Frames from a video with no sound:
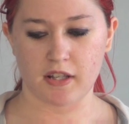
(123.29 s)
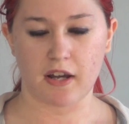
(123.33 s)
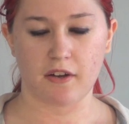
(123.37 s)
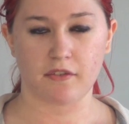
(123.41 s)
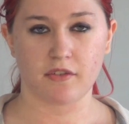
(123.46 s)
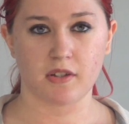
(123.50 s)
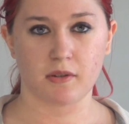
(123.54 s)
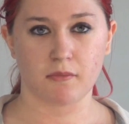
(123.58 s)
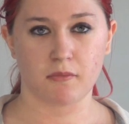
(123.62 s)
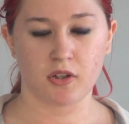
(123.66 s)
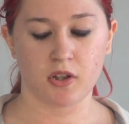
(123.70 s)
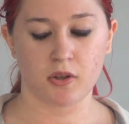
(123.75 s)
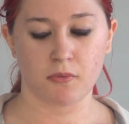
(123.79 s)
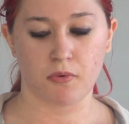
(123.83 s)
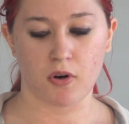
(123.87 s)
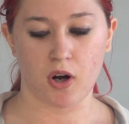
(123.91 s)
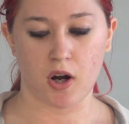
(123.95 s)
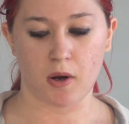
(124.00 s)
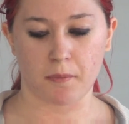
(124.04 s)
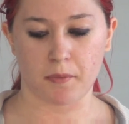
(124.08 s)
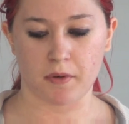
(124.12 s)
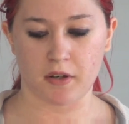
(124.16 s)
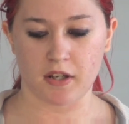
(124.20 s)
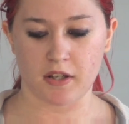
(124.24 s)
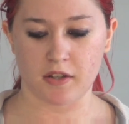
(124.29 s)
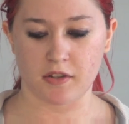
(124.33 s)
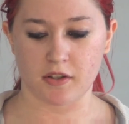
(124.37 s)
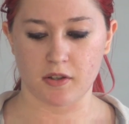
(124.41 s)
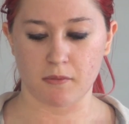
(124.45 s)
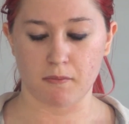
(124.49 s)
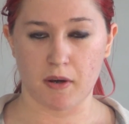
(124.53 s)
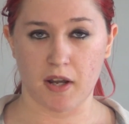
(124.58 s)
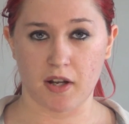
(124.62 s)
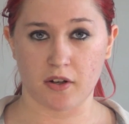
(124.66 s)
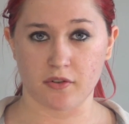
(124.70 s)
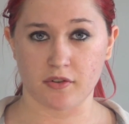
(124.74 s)
that have similar properties
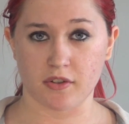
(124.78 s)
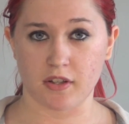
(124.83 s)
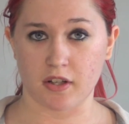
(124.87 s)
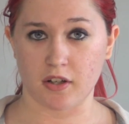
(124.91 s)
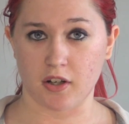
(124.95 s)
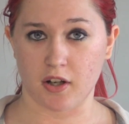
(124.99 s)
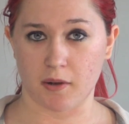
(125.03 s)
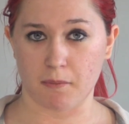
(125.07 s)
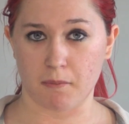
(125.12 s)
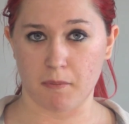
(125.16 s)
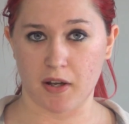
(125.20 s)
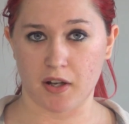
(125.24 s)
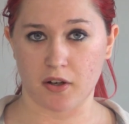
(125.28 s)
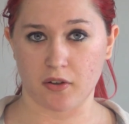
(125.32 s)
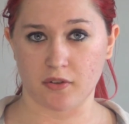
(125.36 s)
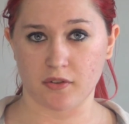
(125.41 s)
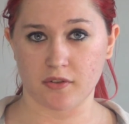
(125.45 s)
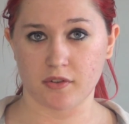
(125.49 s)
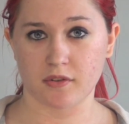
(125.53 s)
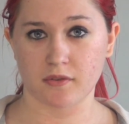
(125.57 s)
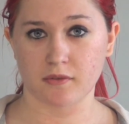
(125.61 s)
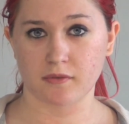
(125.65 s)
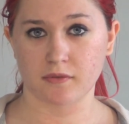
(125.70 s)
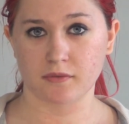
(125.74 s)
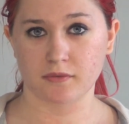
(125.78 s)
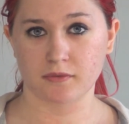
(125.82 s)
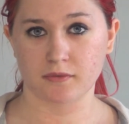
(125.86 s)
to metals and nonmetals.